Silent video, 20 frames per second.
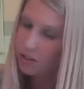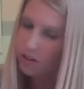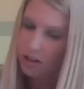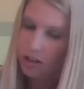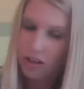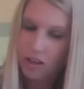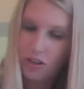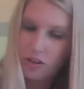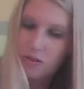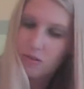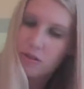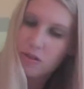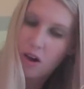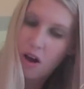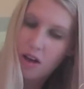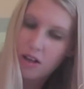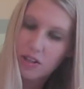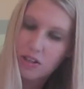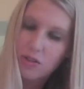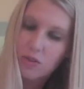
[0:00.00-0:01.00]
You can use
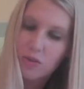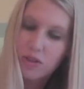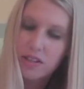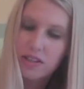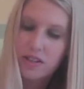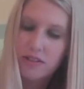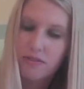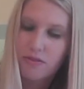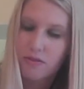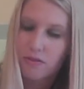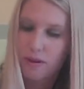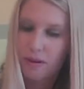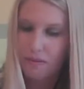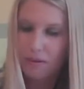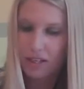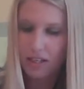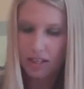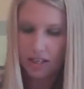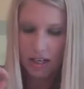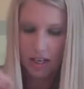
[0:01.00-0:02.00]
all sorts of
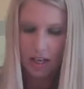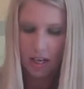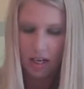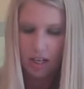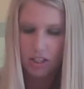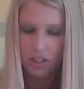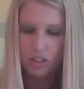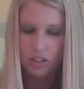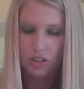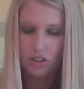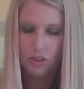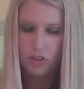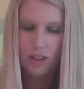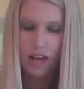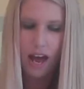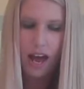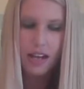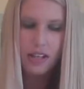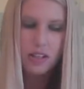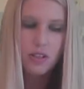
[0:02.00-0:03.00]
ribbon to do
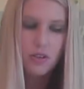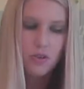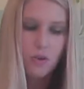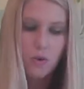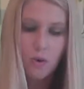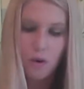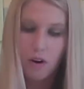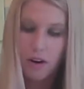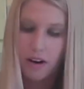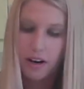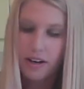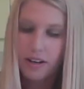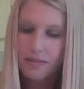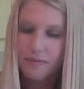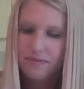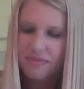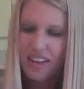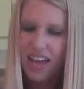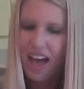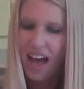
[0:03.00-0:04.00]
that,
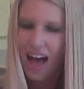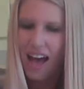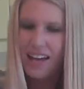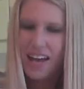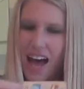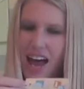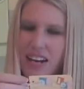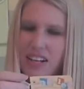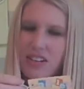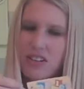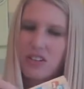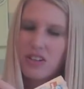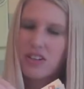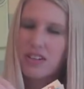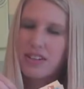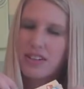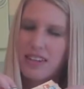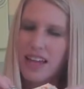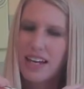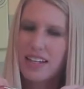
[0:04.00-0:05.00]
or I kind
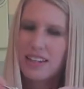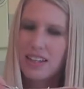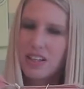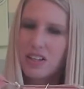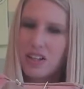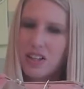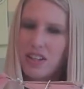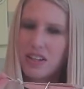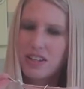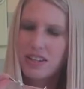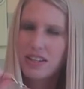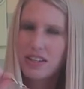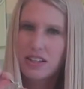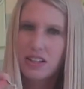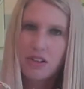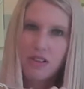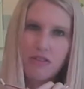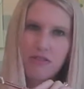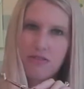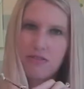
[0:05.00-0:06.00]
of like the look of the
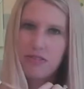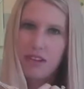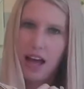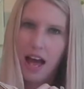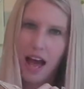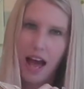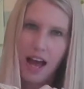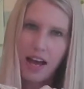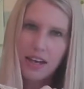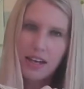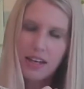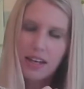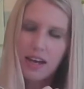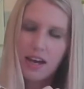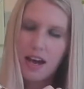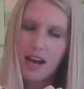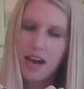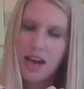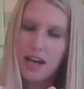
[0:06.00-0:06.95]
little flag,